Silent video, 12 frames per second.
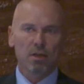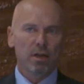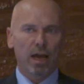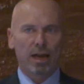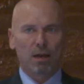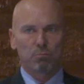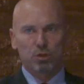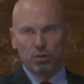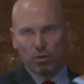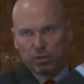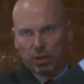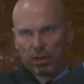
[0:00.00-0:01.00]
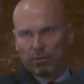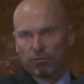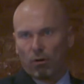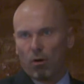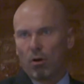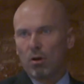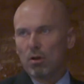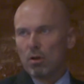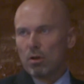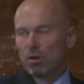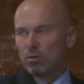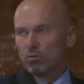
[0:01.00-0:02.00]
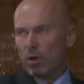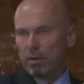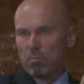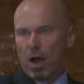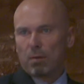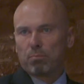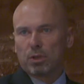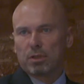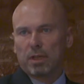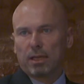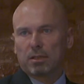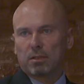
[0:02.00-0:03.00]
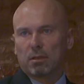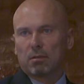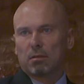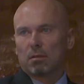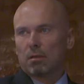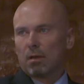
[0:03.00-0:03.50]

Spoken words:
and I'm searching for trademark protection,